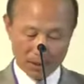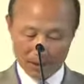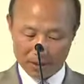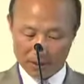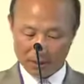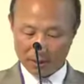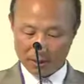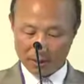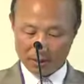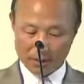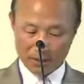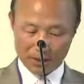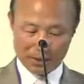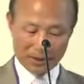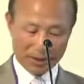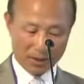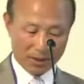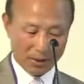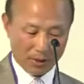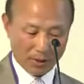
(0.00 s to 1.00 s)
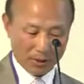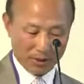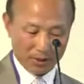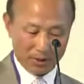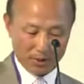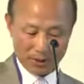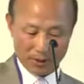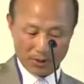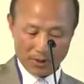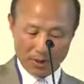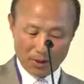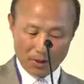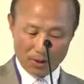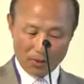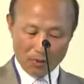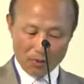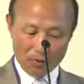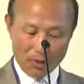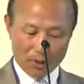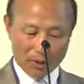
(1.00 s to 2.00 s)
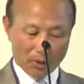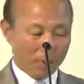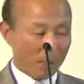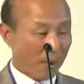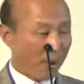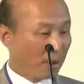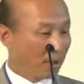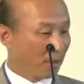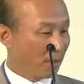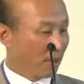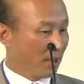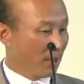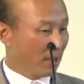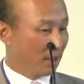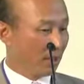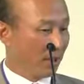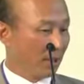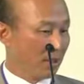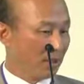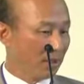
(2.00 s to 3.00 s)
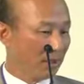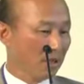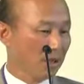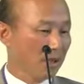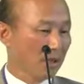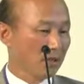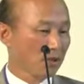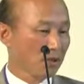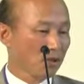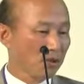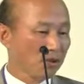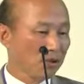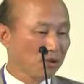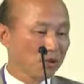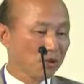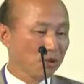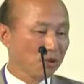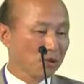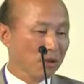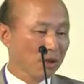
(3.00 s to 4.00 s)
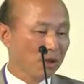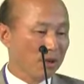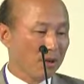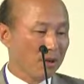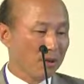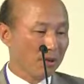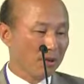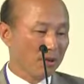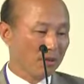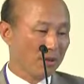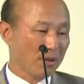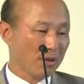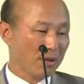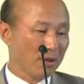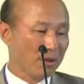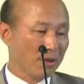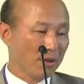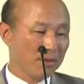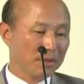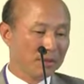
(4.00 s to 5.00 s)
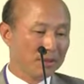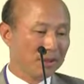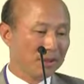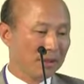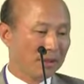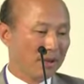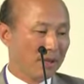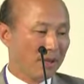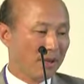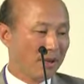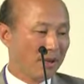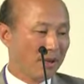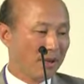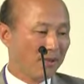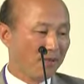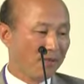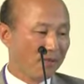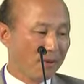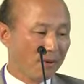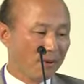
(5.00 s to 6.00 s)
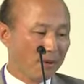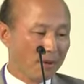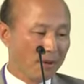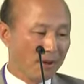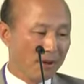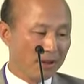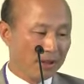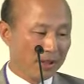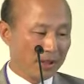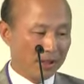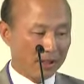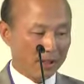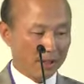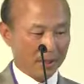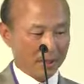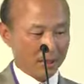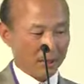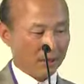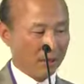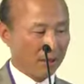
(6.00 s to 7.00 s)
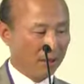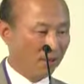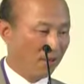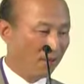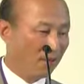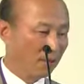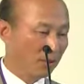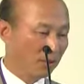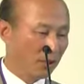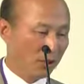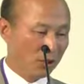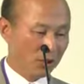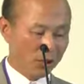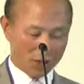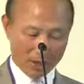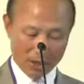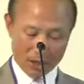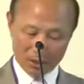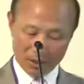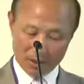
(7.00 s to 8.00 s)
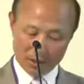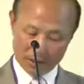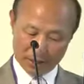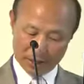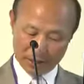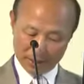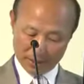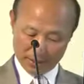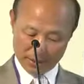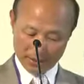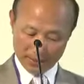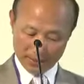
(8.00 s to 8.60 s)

Number 3 question, which possibilities do social network games have for learning, for teaching and learning?